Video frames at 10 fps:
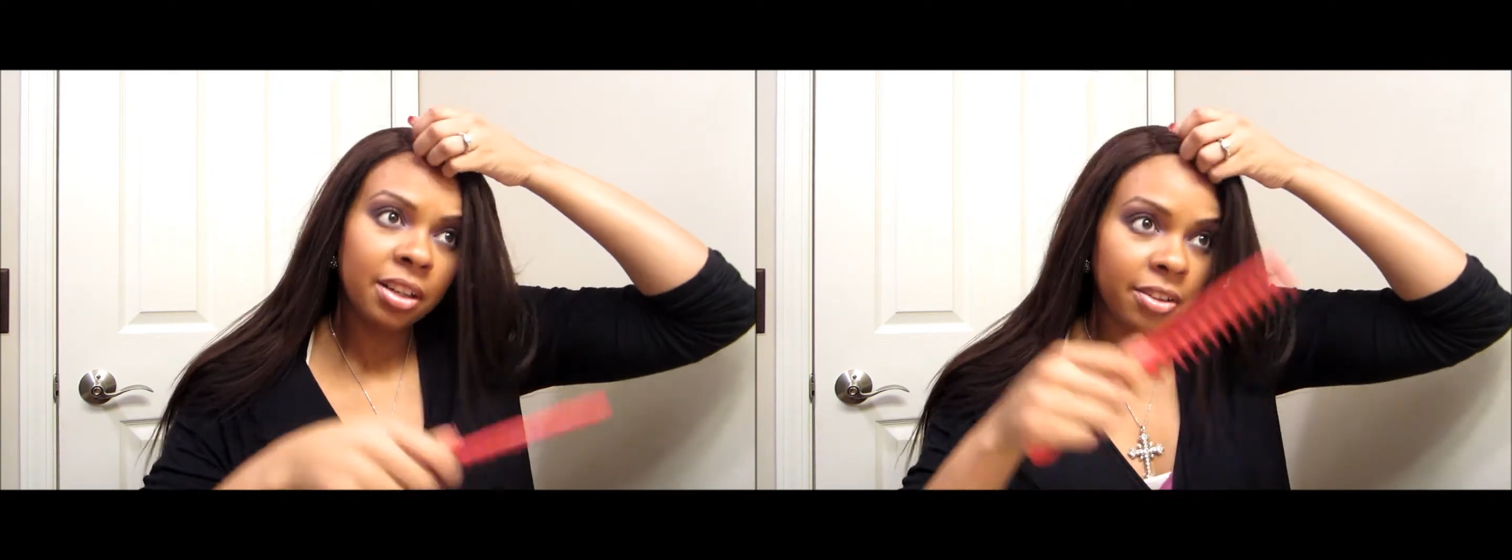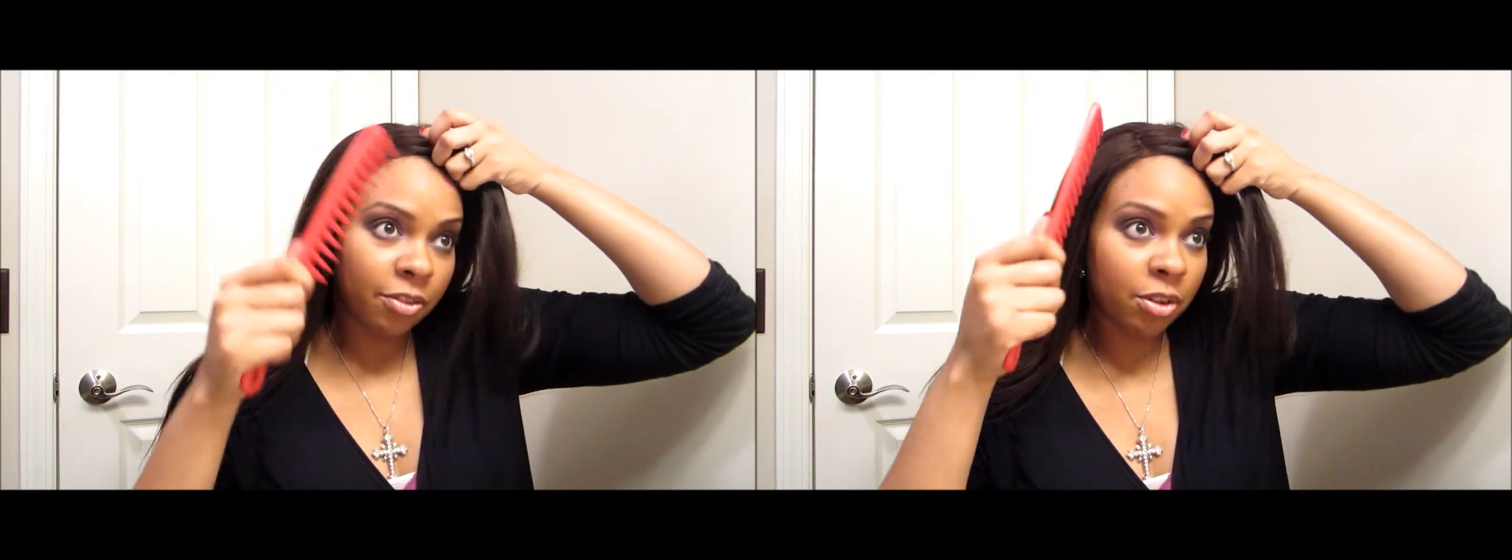
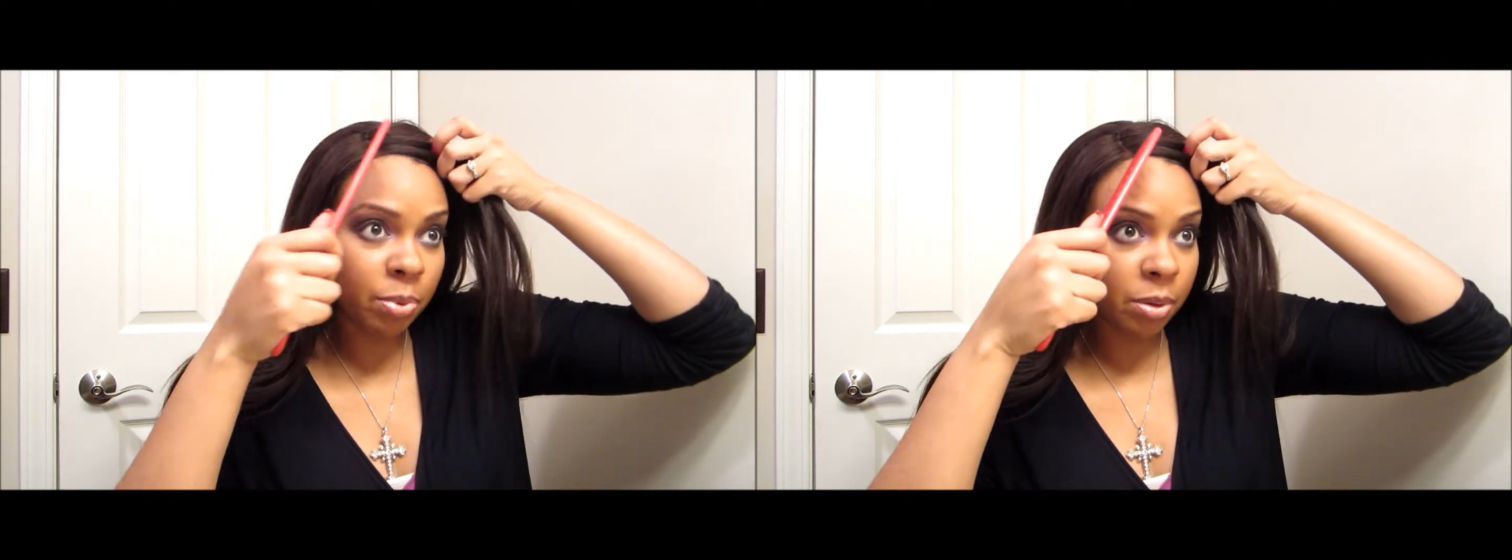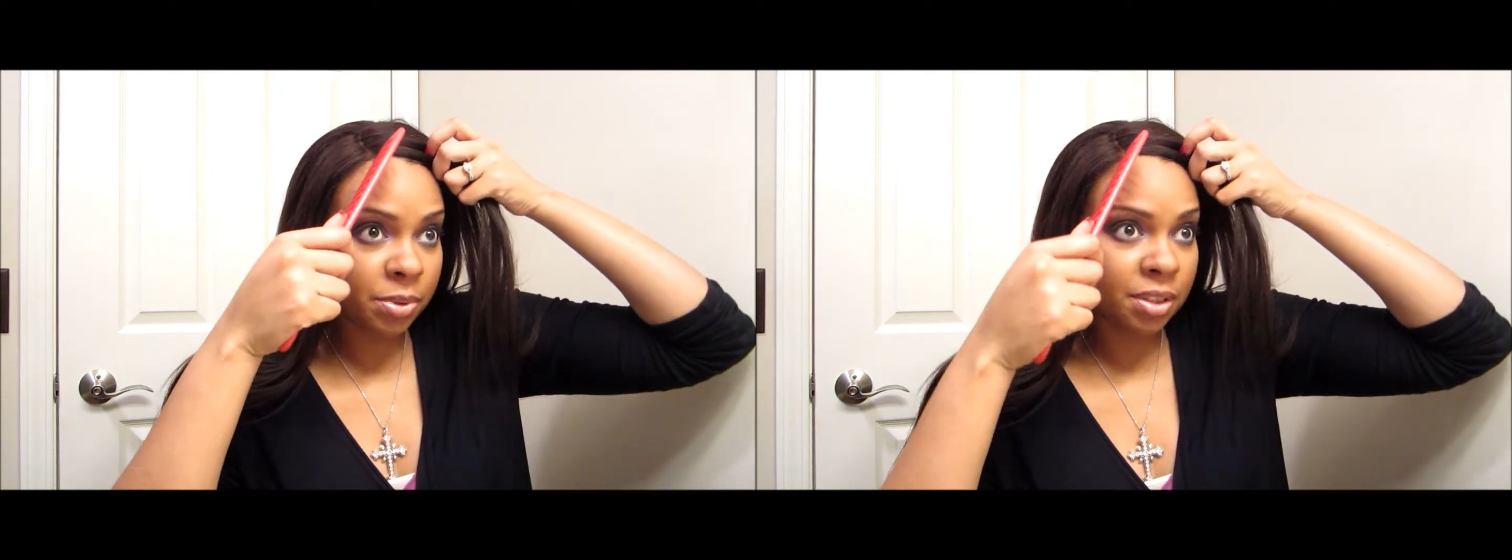for the
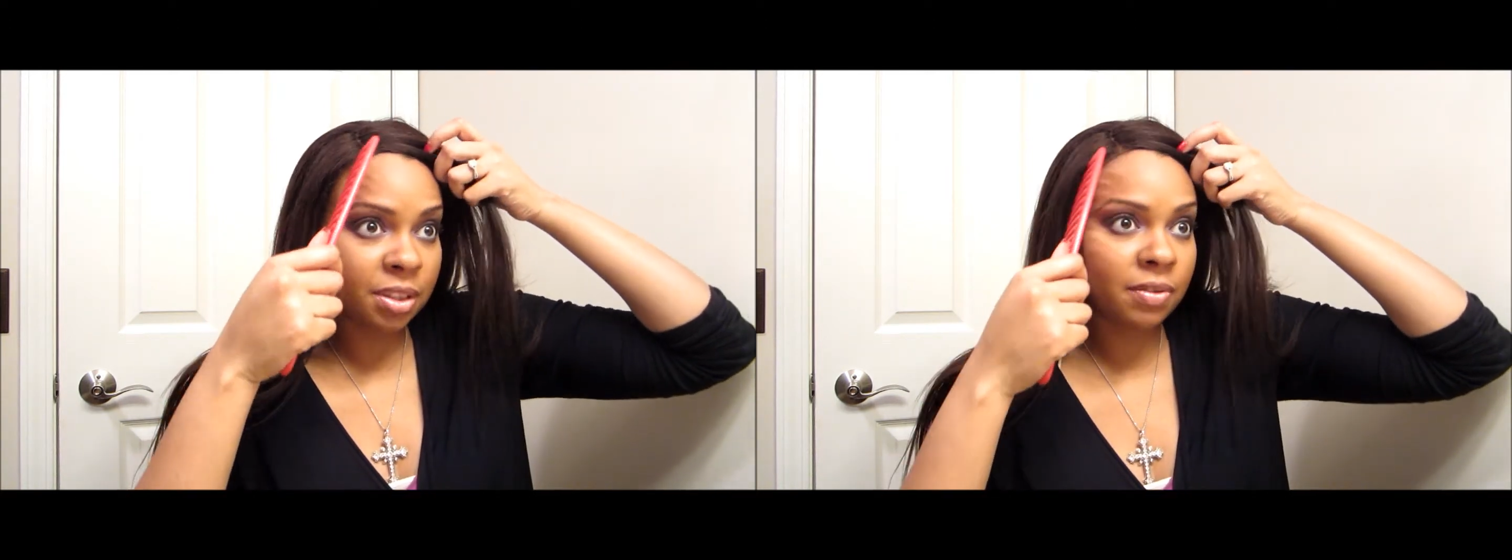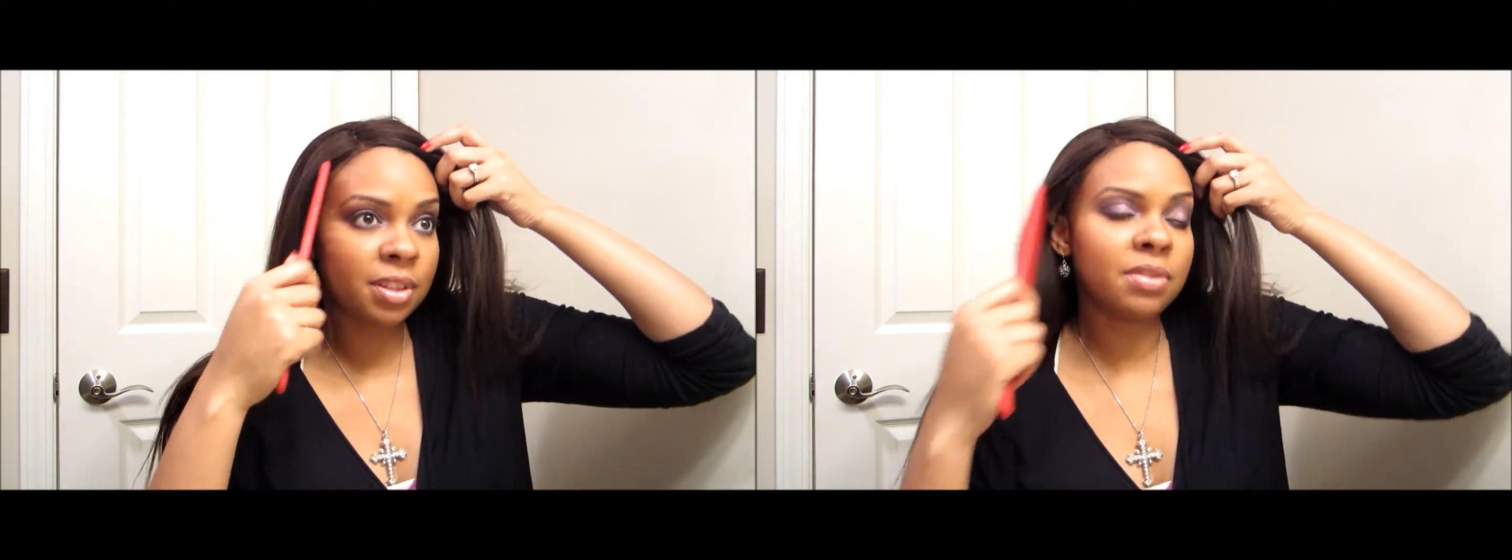purposes
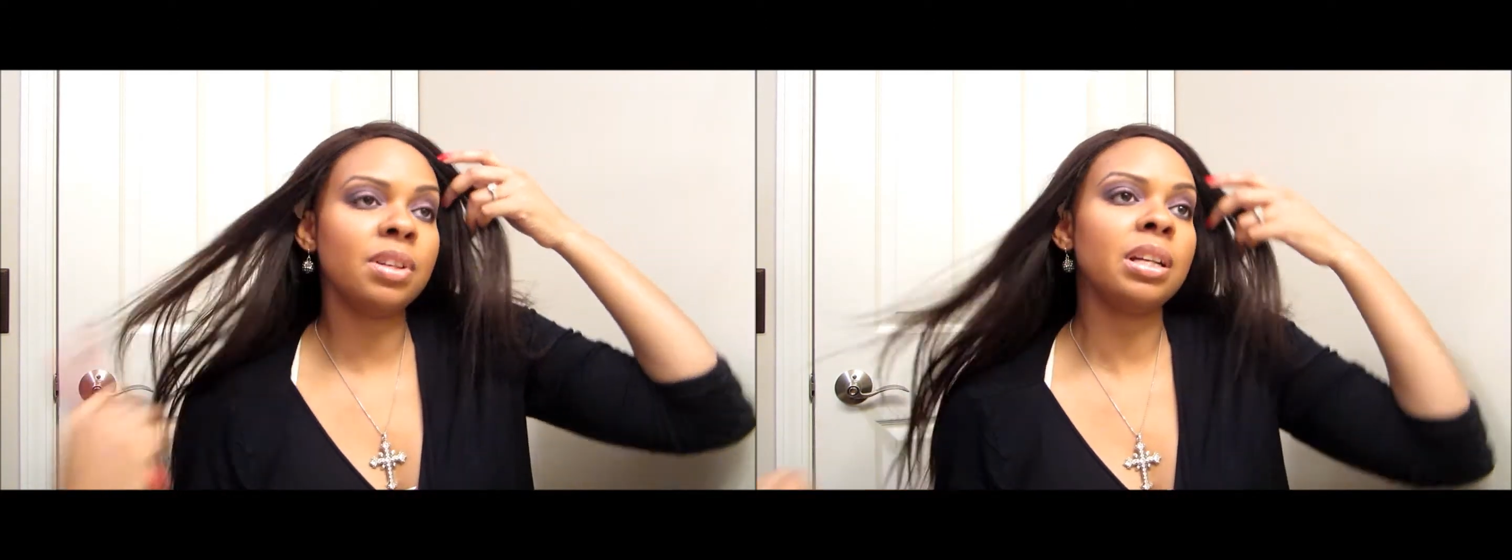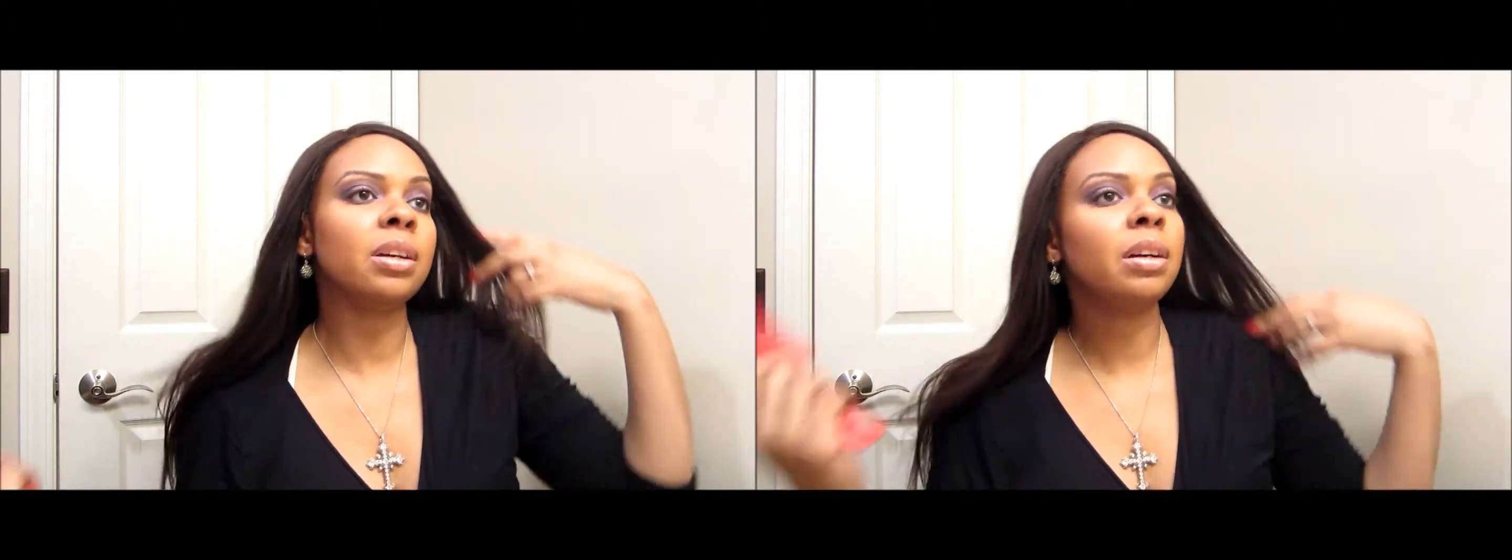of this
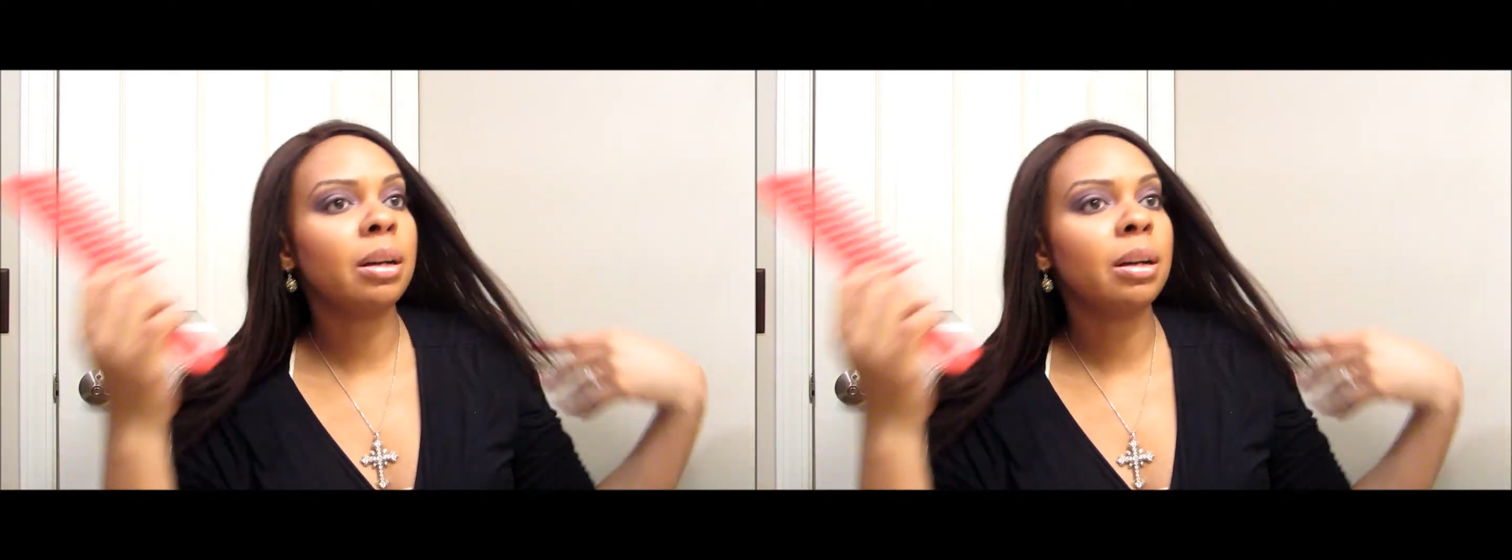video,